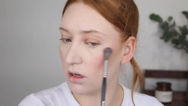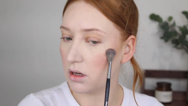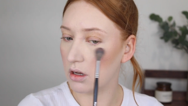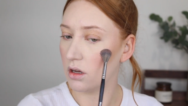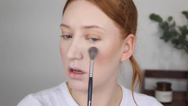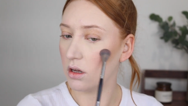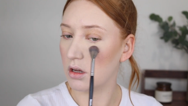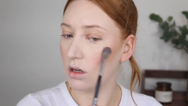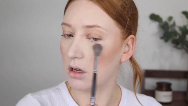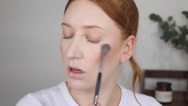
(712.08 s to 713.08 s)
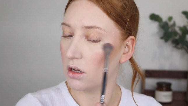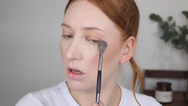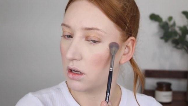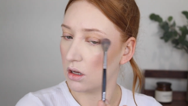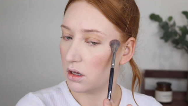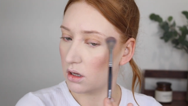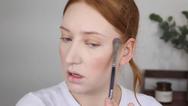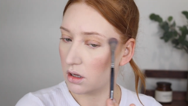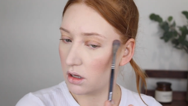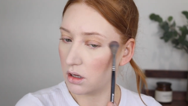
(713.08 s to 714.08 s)

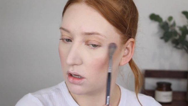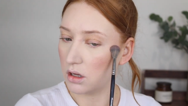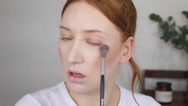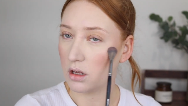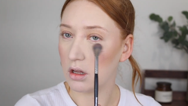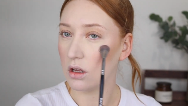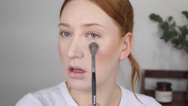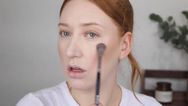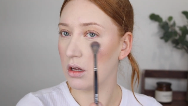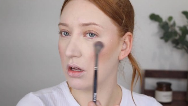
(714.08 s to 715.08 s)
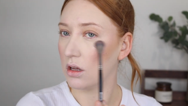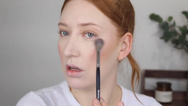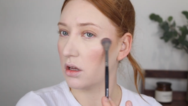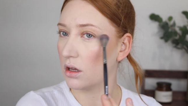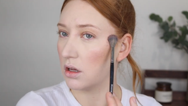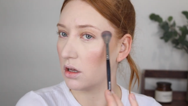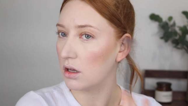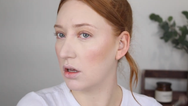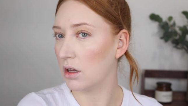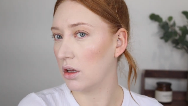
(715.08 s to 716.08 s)

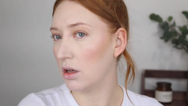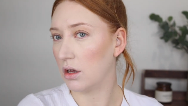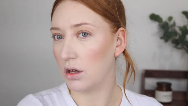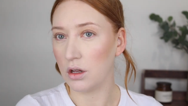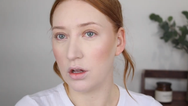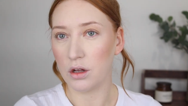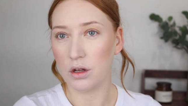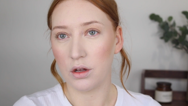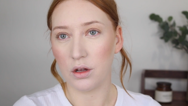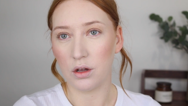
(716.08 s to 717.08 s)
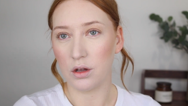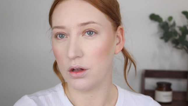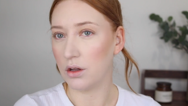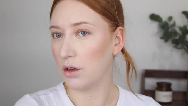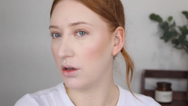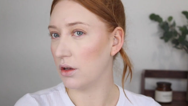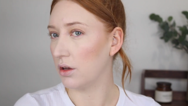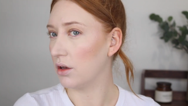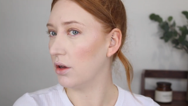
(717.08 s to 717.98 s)
(silence)